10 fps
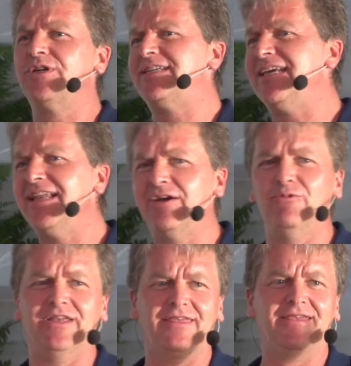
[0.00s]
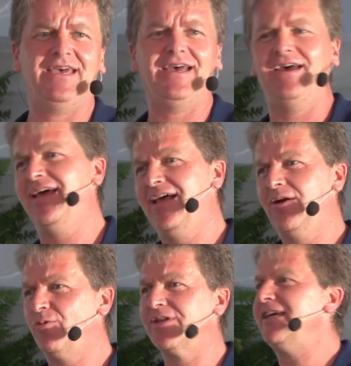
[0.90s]
we're dealing with
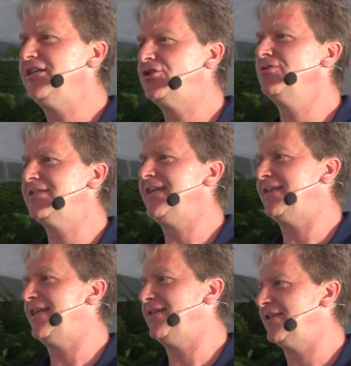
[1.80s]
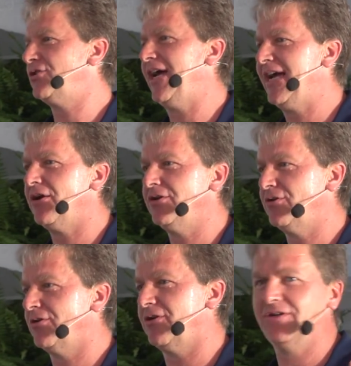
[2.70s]
were the issues that you had on
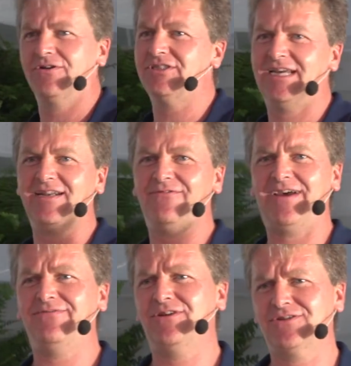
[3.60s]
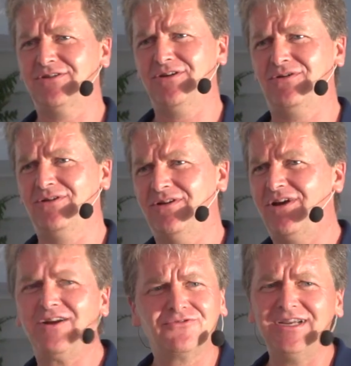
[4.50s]
your agenda 5 years ago?
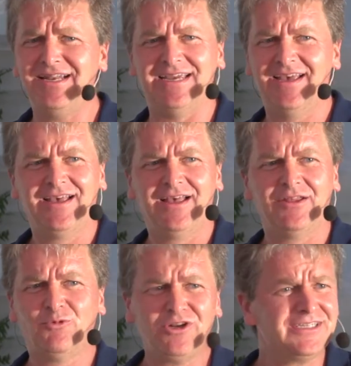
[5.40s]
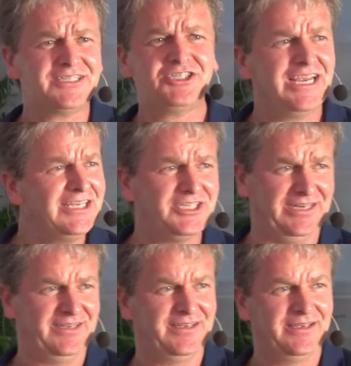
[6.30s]
Not really. The world is changing,
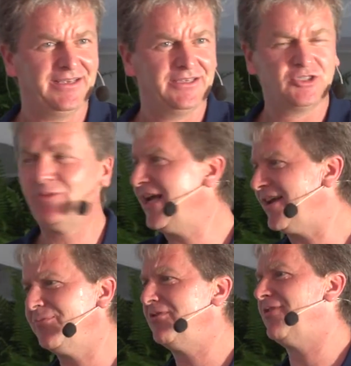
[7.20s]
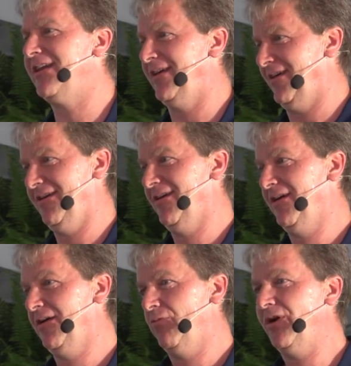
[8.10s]
so we got to be ready.
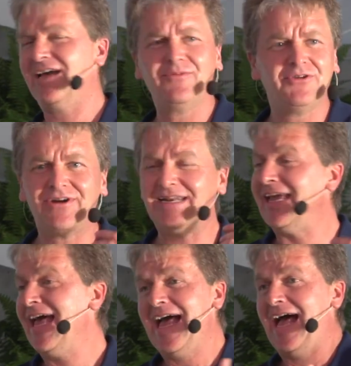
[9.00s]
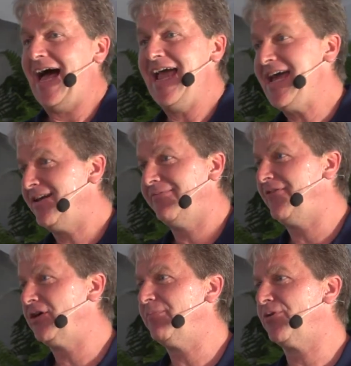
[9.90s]
We got to be ready. I had a
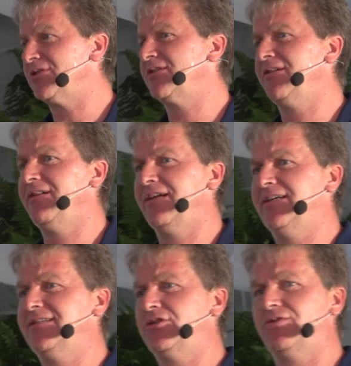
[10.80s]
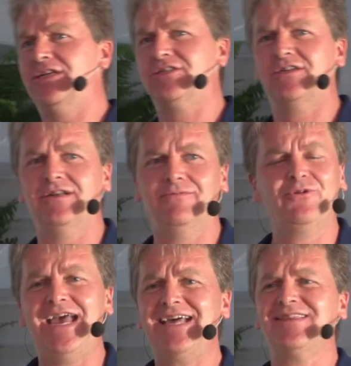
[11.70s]
very personal situation.
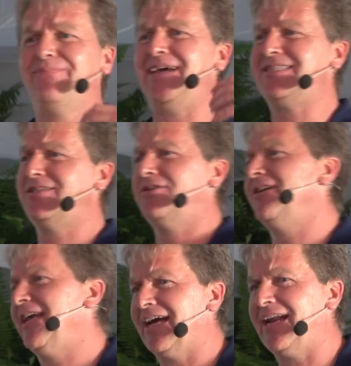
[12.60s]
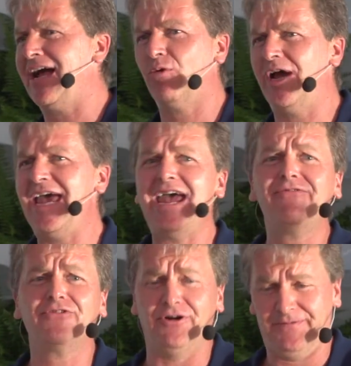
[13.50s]
We had the best year in Nicaragua
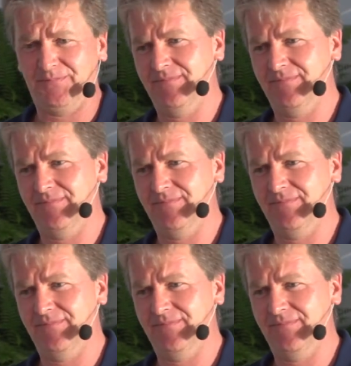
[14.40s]
ever